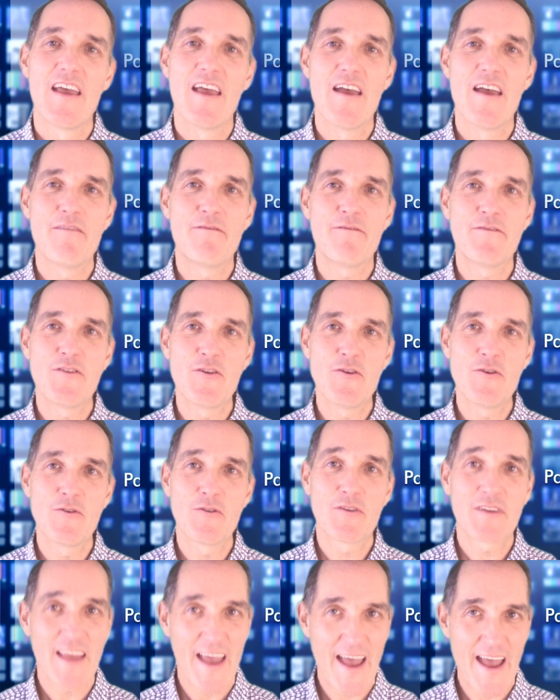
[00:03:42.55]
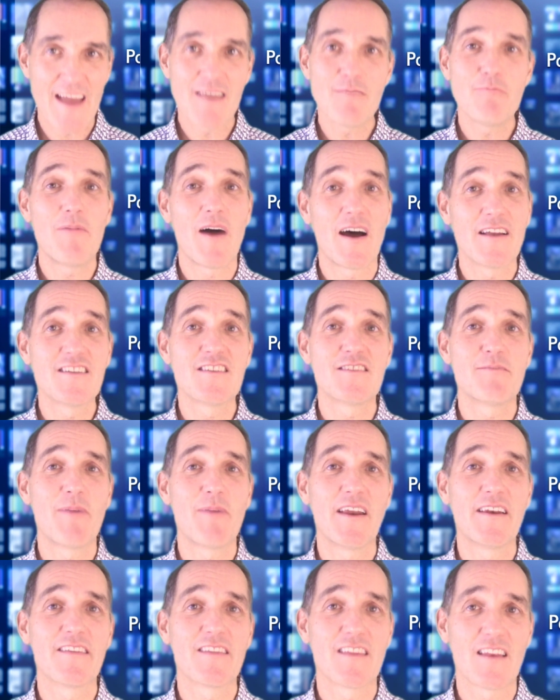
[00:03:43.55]
If you can,
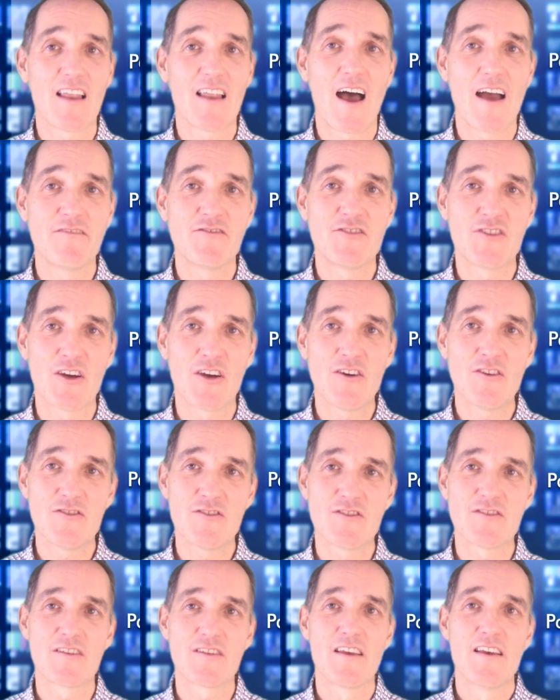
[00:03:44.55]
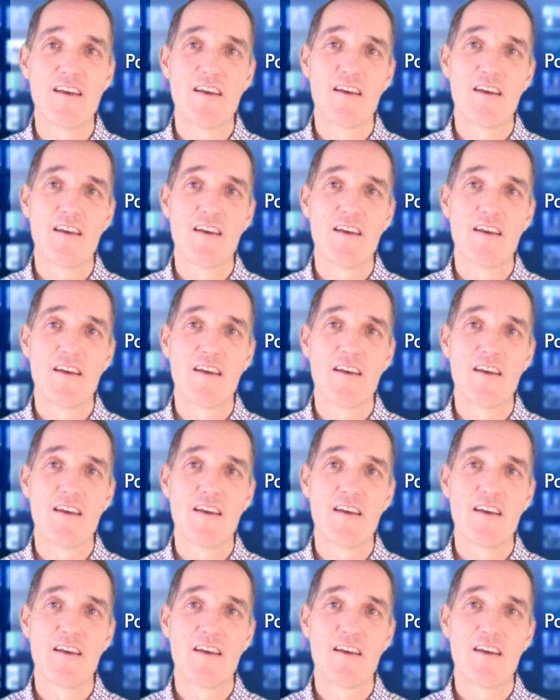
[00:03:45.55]
participate in the live shows.